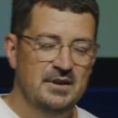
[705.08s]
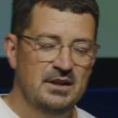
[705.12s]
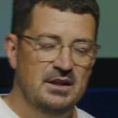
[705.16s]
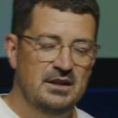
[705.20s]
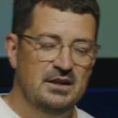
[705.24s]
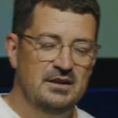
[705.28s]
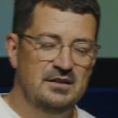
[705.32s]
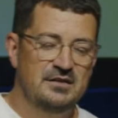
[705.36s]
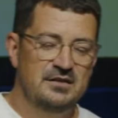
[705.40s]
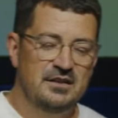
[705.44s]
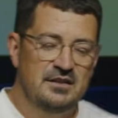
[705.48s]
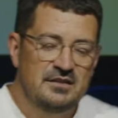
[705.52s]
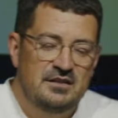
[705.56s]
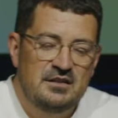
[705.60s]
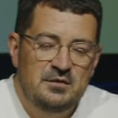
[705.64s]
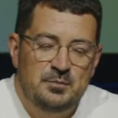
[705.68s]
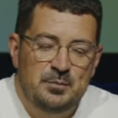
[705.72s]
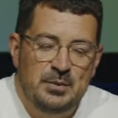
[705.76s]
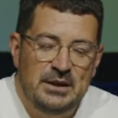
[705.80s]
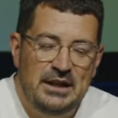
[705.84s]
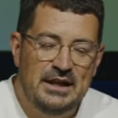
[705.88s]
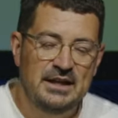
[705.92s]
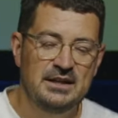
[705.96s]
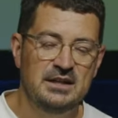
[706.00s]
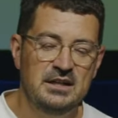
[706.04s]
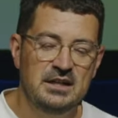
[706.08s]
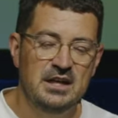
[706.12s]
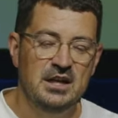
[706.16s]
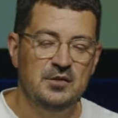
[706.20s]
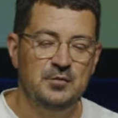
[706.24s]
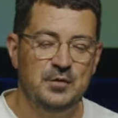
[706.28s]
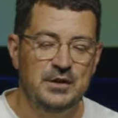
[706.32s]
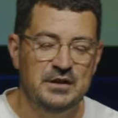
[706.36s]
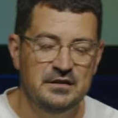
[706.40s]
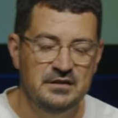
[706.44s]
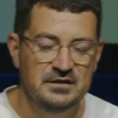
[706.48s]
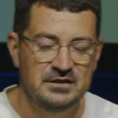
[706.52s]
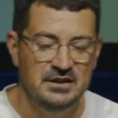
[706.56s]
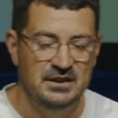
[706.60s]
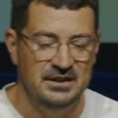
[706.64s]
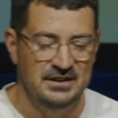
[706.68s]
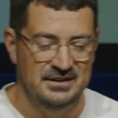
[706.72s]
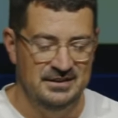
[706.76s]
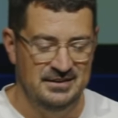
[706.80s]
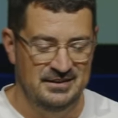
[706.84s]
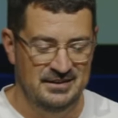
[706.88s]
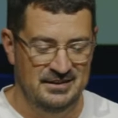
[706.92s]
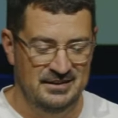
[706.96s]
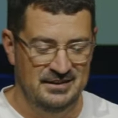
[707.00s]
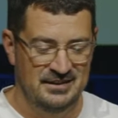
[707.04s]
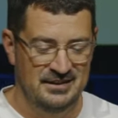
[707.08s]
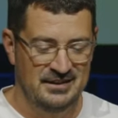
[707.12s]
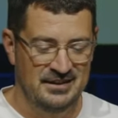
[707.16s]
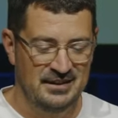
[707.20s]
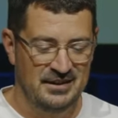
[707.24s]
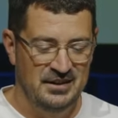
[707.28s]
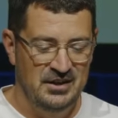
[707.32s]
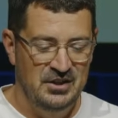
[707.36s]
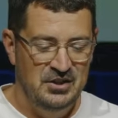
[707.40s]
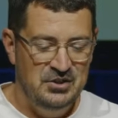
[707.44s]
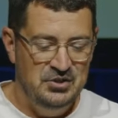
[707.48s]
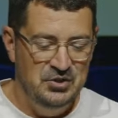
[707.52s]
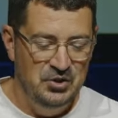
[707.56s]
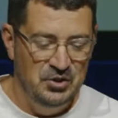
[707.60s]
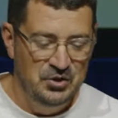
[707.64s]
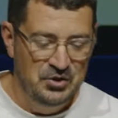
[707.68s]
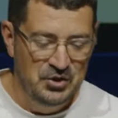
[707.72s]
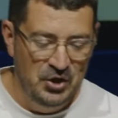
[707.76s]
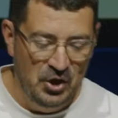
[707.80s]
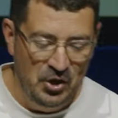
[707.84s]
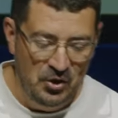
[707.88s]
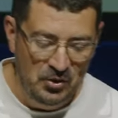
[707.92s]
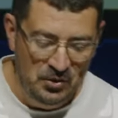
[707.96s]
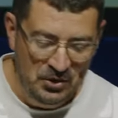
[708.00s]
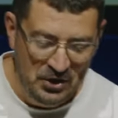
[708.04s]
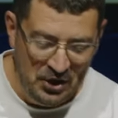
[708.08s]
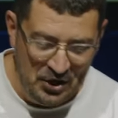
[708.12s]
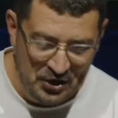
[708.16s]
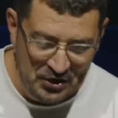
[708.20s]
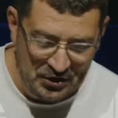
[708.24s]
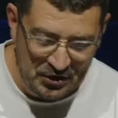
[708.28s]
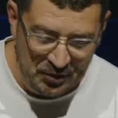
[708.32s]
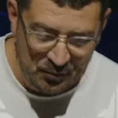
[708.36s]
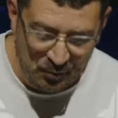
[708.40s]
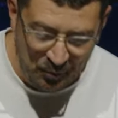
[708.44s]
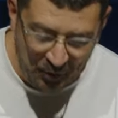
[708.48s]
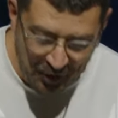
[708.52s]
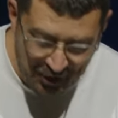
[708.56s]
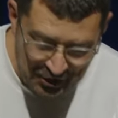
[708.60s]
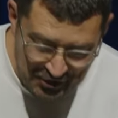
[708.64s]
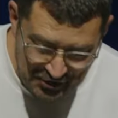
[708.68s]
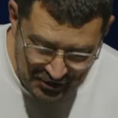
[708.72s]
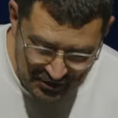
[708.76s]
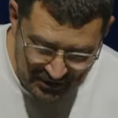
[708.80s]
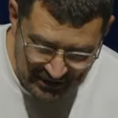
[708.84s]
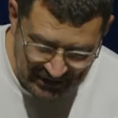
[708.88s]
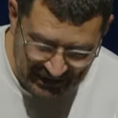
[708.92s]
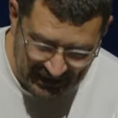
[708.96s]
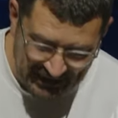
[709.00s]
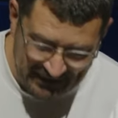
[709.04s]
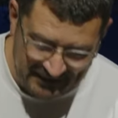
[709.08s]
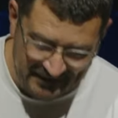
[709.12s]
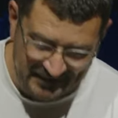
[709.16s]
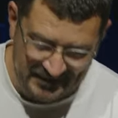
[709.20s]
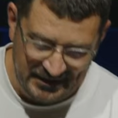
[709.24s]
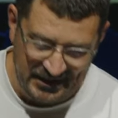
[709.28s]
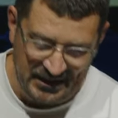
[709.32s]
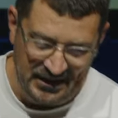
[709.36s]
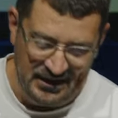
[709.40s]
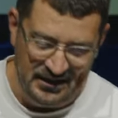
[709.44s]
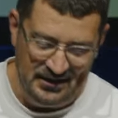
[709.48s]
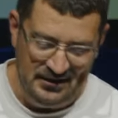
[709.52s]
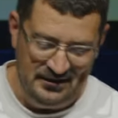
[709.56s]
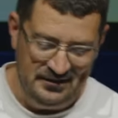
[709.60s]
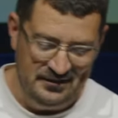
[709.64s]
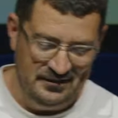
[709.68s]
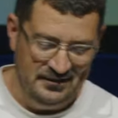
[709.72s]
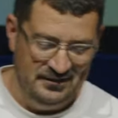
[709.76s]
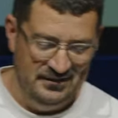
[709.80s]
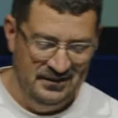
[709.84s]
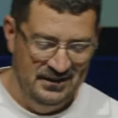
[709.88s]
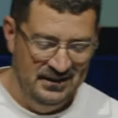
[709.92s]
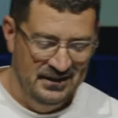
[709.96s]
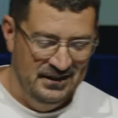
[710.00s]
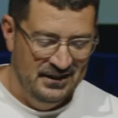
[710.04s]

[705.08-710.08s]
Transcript: he says, it's plain enough, isn't it? You're no longer wandering exiles.